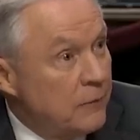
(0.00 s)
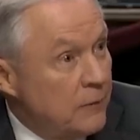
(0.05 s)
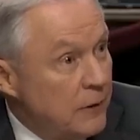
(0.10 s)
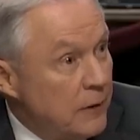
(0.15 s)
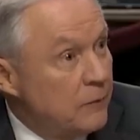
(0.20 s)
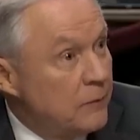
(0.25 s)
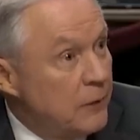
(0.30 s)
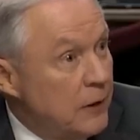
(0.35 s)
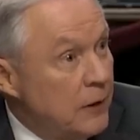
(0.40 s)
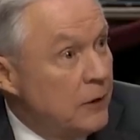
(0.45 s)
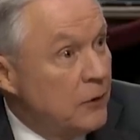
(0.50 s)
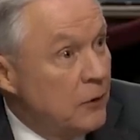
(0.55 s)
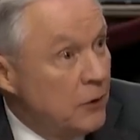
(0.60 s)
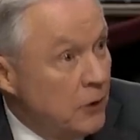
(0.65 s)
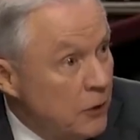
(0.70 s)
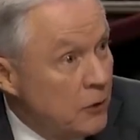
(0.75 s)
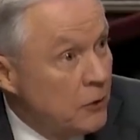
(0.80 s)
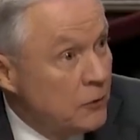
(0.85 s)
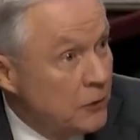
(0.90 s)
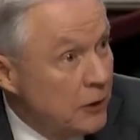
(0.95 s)
15
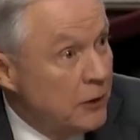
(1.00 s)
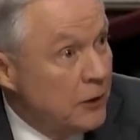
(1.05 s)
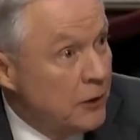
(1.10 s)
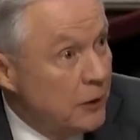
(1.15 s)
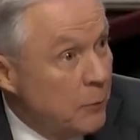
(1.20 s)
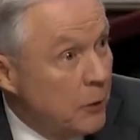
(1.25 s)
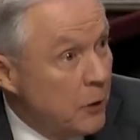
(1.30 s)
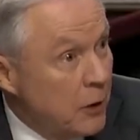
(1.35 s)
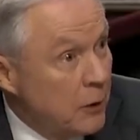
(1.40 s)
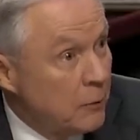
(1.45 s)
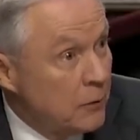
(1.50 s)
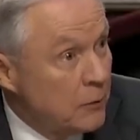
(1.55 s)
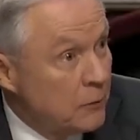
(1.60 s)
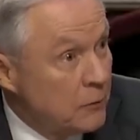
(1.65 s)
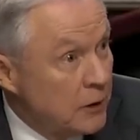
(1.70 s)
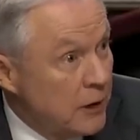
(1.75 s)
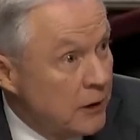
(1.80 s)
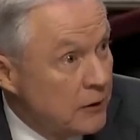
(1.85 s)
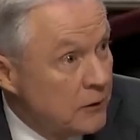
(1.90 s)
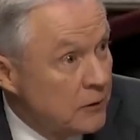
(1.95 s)
years in the Department
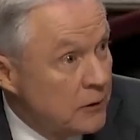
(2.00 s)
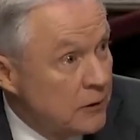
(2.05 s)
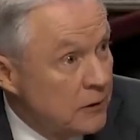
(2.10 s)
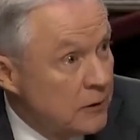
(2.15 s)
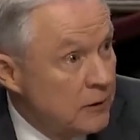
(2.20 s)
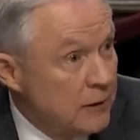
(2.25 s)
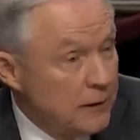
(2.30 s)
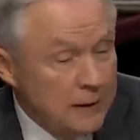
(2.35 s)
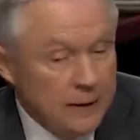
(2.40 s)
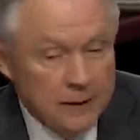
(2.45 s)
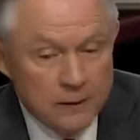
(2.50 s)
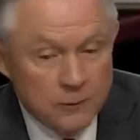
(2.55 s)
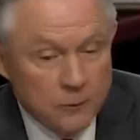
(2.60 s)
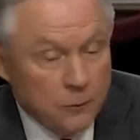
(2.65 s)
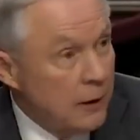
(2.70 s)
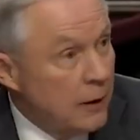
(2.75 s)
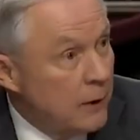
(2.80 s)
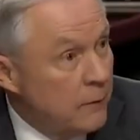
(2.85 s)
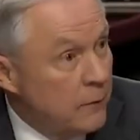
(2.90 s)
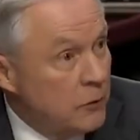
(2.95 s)
of Justice,
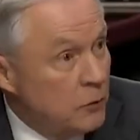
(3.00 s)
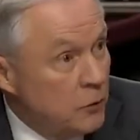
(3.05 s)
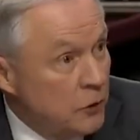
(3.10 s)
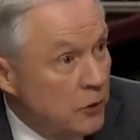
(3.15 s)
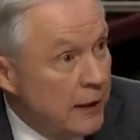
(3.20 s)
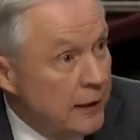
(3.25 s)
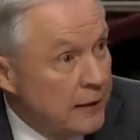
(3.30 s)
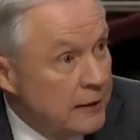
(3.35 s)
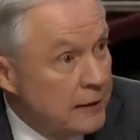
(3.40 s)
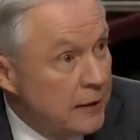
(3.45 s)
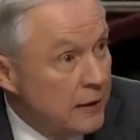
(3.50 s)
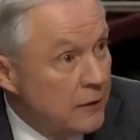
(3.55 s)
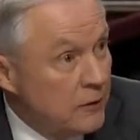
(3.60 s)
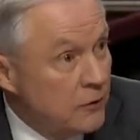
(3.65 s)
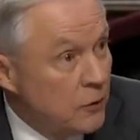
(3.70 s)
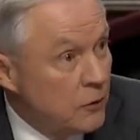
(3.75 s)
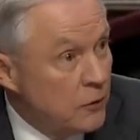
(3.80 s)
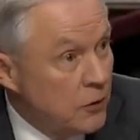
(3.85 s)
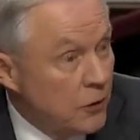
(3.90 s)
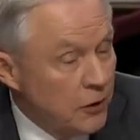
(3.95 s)
12 as United
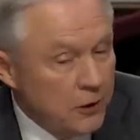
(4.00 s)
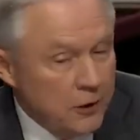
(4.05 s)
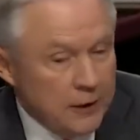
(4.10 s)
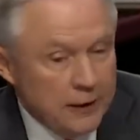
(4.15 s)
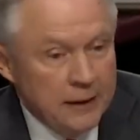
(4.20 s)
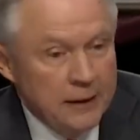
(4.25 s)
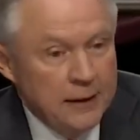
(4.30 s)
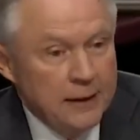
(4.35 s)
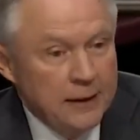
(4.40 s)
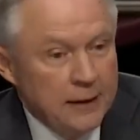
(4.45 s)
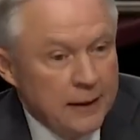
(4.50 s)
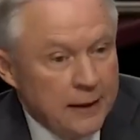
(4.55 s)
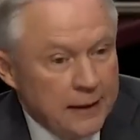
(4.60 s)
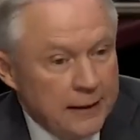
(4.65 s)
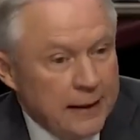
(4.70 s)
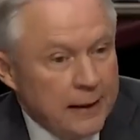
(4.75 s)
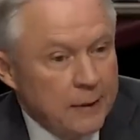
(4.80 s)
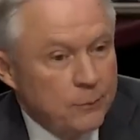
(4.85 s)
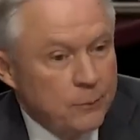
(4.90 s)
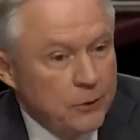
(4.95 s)
States Attorney,
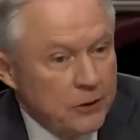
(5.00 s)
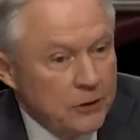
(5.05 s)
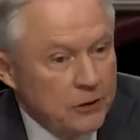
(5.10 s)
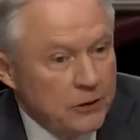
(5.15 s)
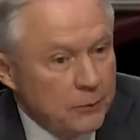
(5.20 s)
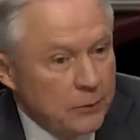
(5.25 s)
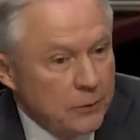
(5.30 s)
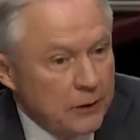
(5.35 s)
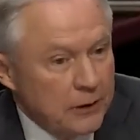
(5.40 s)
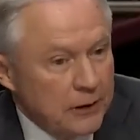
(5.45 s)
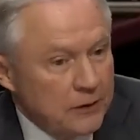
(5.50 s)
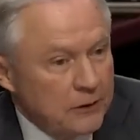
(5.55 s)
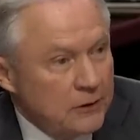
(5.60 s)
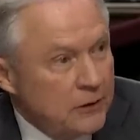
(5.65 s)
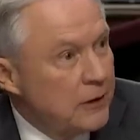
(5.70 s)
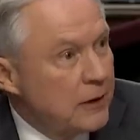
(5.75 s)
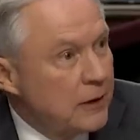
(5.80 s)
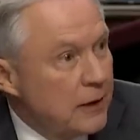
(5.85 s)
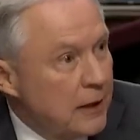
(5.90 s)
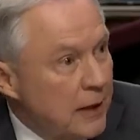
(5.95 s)
and that principle is
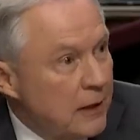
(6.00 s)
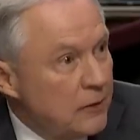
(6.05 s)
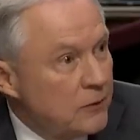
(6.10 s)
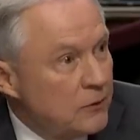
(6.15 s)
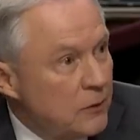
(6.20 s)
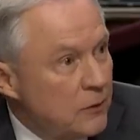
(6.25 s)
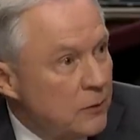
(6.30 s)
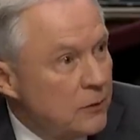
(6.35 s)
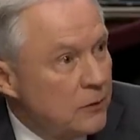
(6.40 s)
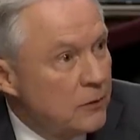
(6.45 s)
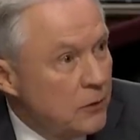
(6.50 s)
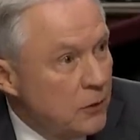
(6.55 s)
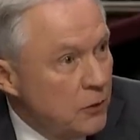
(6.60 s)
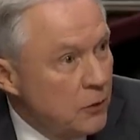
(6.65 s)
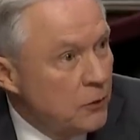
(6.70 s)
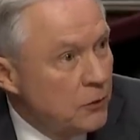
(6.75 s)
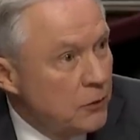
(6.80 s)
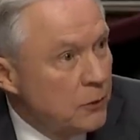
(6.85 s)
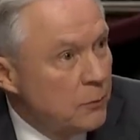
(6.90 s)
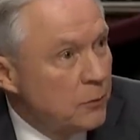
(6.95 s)
that the
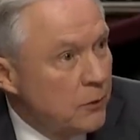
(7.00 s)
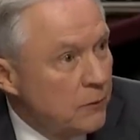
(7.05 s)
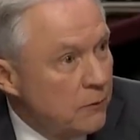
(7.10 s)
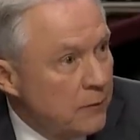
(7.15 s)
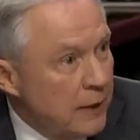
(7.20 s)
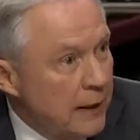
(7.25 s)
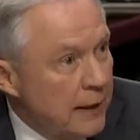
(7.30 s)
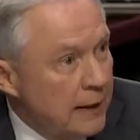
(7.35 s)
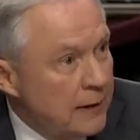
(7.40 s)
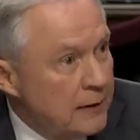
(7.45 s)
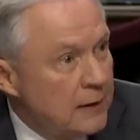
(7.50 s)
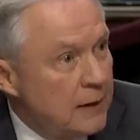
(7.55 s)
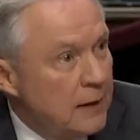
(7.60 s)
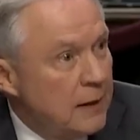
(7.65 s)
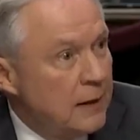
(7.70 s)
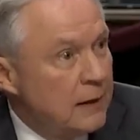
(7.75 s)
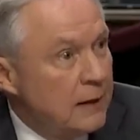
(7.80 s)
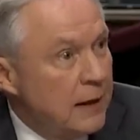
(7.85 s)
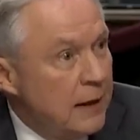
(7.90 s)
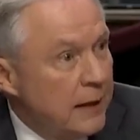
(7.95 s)
Constitution provides
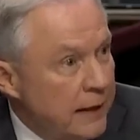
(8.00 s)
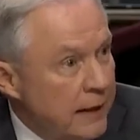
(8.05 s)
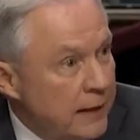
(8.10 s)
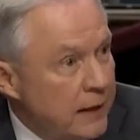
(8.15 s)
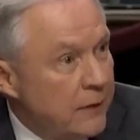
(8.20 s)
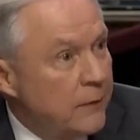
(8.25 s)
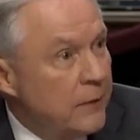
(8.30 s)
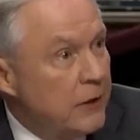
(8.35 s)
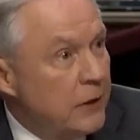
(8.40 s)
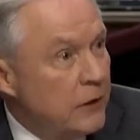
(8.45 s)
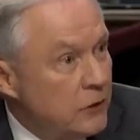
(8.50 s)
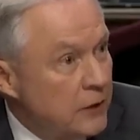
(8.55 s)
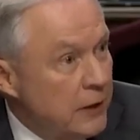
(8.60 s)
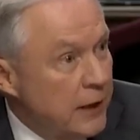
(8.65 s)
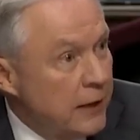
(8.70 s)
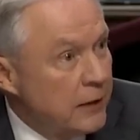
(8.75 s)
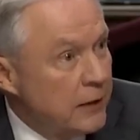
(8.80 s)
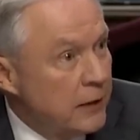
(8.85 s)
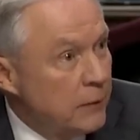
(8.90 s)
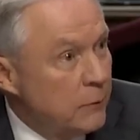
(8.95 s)
the head of the
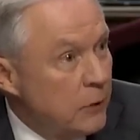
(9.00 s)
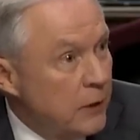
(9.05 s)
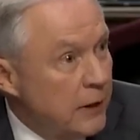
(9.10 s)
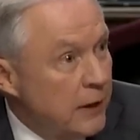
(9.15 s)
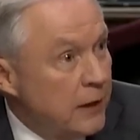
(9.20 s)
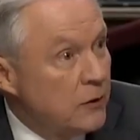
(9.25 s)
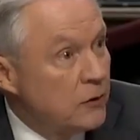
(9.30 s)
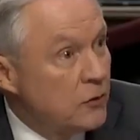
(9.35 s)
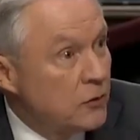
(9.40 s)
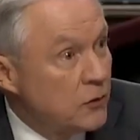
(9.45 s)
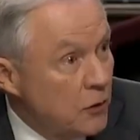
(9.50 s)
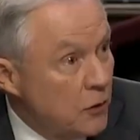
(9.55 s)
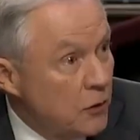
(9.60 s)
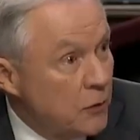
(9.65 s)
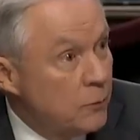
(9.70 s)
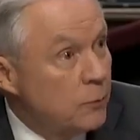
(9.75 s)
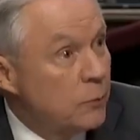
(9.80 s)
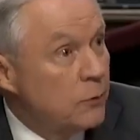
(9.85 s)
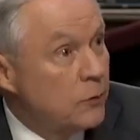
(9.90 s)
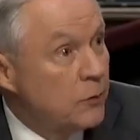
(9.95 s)
executive branch
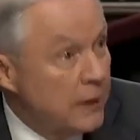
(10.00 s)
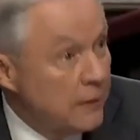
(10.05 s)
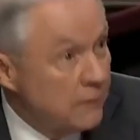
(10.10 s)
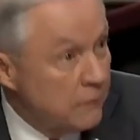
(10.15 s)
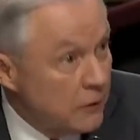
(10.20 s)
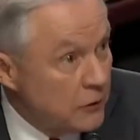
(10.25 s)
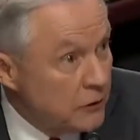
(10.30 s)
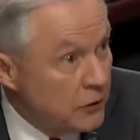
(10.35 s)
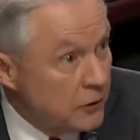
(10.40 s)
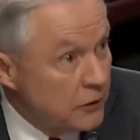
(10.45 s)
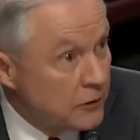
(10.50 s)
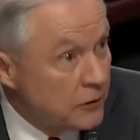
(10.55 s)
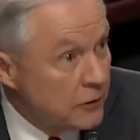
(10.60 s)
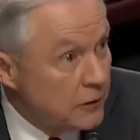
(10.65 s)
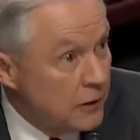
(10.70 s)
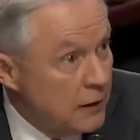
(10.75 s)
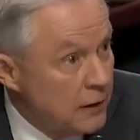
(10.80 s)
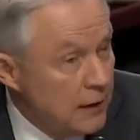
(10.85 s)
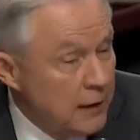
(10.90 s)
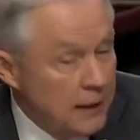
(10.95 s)
certain privileges,
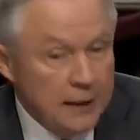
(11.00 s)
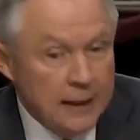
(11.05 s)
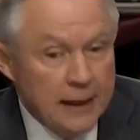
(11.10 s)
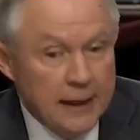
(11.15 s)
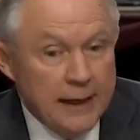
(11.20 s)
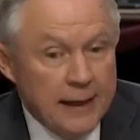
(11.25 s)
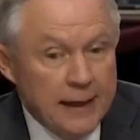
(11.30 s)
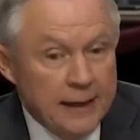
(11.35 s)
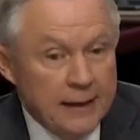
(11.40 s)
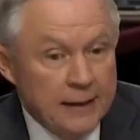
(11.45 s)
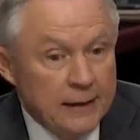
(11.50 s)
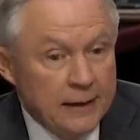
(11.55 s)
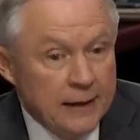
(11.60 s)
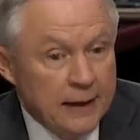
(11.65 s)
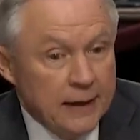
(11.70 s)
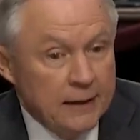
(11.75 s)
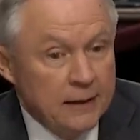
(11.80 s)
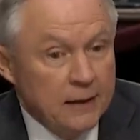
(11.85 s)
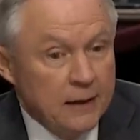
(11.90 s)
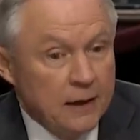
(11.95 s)
and
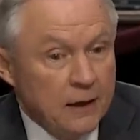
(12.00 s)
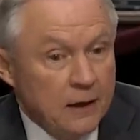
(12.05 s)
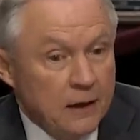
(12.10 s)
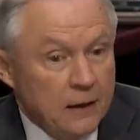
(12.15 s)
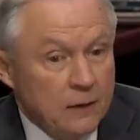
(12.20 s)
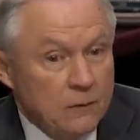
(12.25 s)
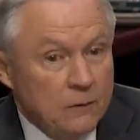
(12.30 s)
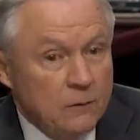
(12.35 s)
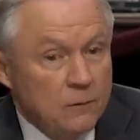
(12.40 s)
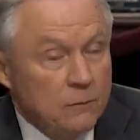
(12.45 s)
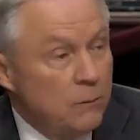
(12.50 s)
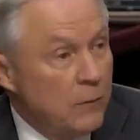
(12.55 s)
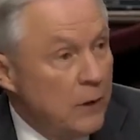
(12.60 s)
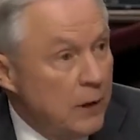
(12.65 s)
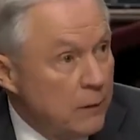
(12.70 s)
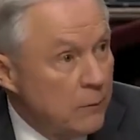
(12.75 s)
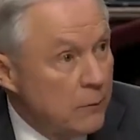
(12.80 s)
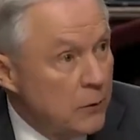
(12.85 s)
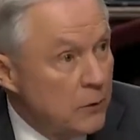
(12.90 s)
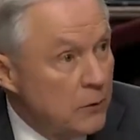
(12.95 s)
that
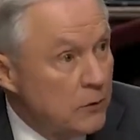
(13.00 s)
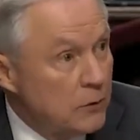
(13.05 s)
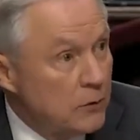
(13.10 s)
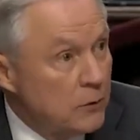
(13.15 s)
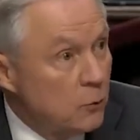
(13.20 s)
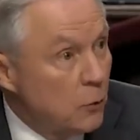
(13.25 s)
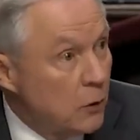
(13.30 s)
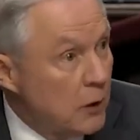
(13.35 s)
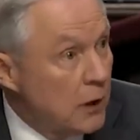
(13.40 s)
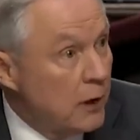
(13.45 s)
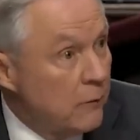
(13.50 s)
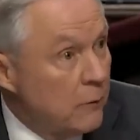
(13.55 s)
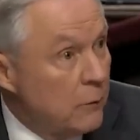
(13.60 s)
members, one of